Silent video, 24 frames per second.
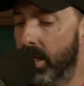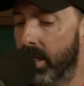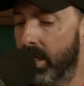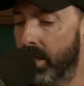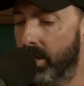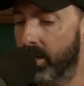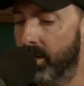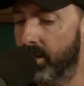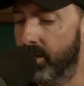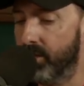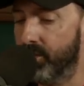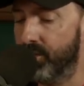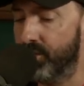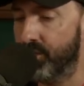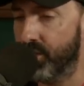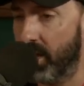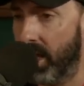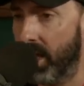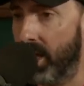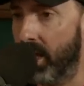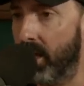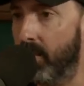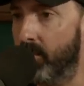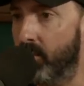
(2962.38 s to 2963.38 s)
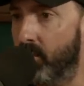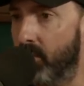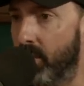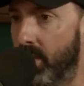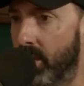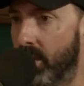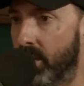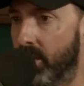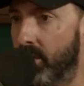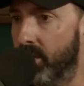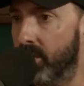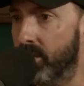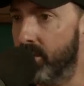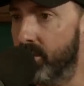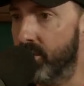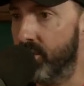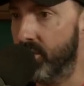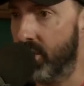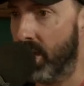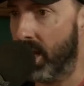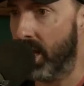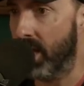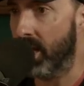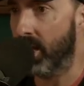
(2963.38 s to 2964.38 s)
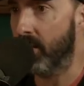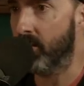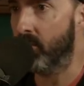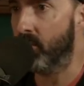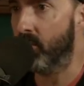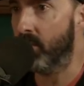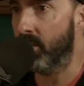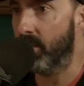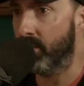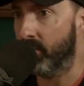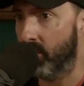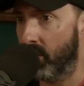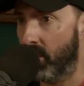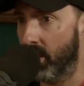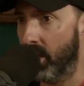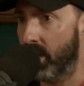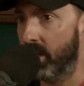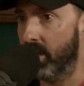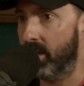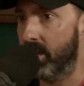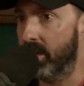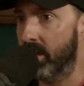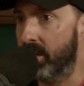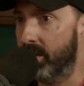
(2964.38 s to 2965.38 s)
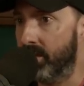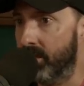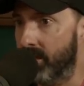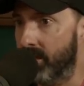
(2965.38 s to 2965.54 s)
and jam, really good jam mm -hmm. with mm-hmm. bread, is